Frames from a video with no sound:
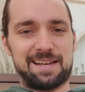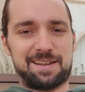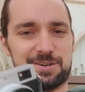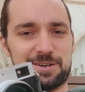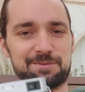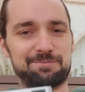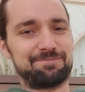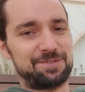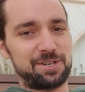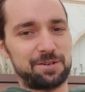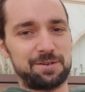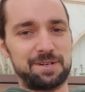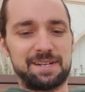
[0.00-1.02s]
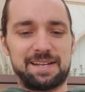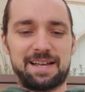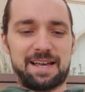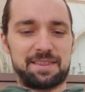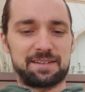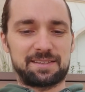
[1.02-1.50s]
I don't know. So
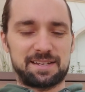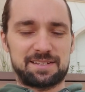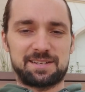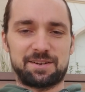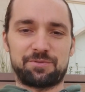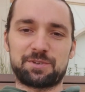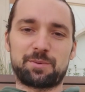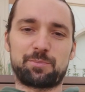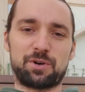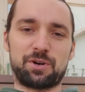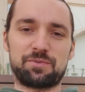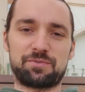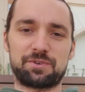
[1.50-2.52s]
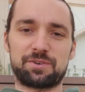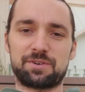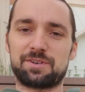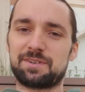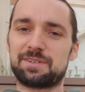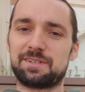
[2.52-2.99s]
I think that's definitely a pro
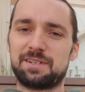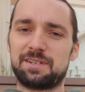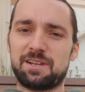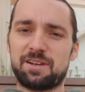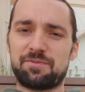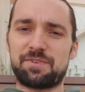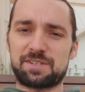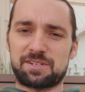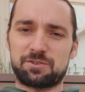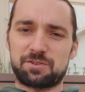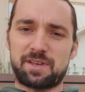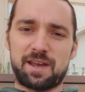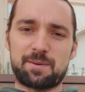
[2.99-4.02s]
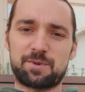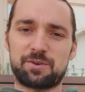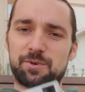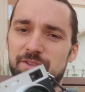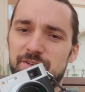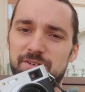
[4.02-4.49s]
for a physical camera,
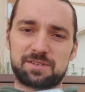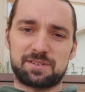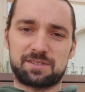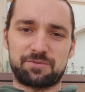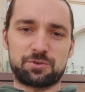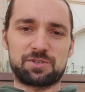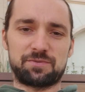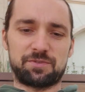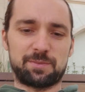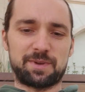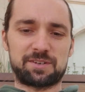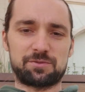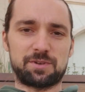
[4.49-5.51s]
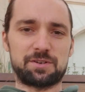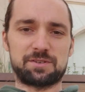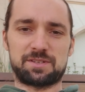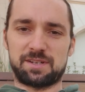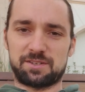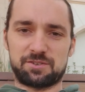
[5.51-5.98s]
whether it's this Fujifilm
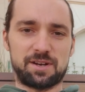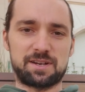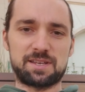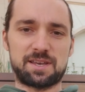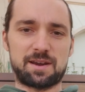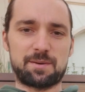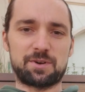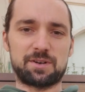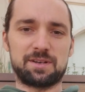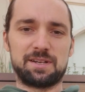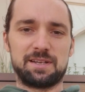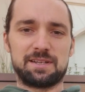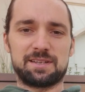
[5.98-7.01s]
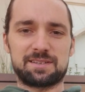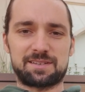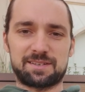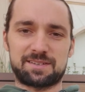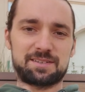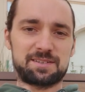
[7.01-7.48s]
X100VI or any camera. This
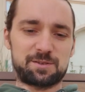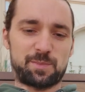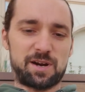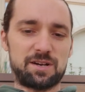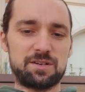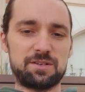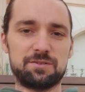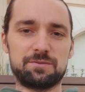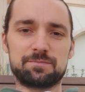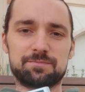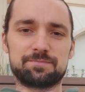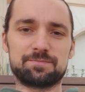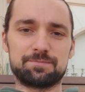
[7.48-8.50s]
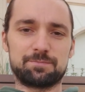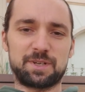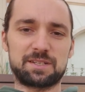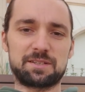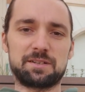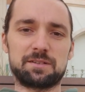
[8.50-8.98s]
does it inspire you.
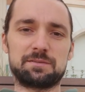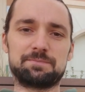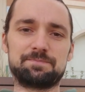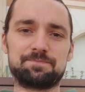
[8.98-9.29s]
Big deal.